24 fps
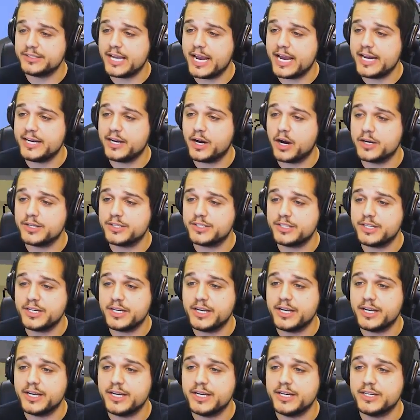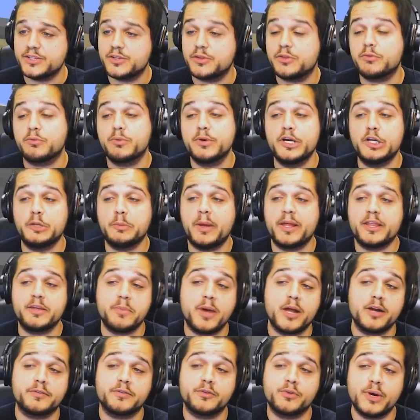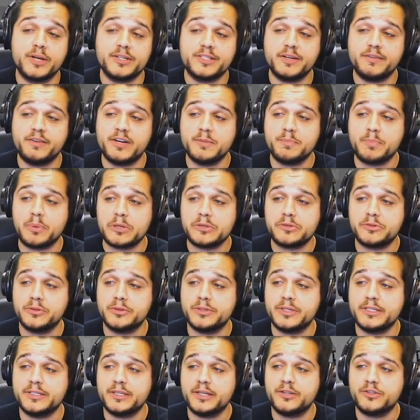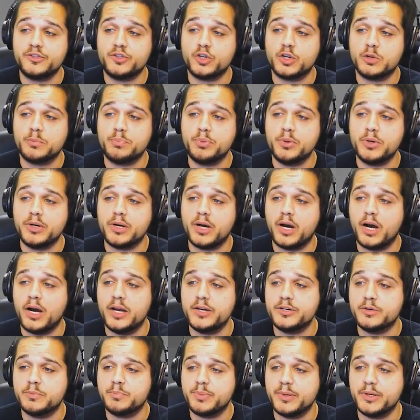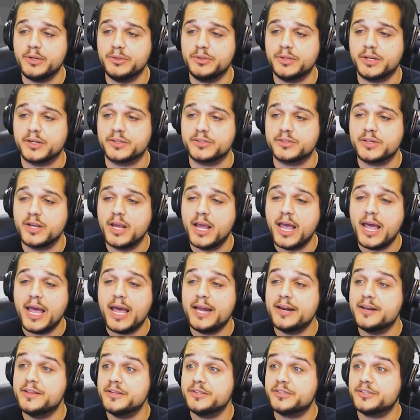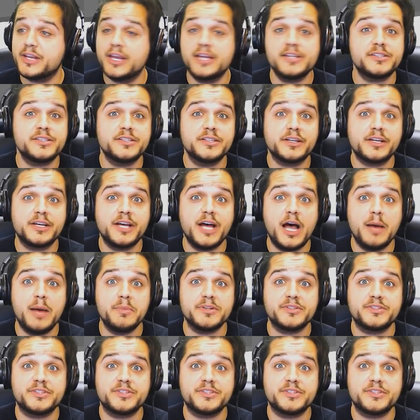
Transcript: Andy Garcia is thrilled by the amount of creativity and personal details you can put on your buildings and in this case in the comments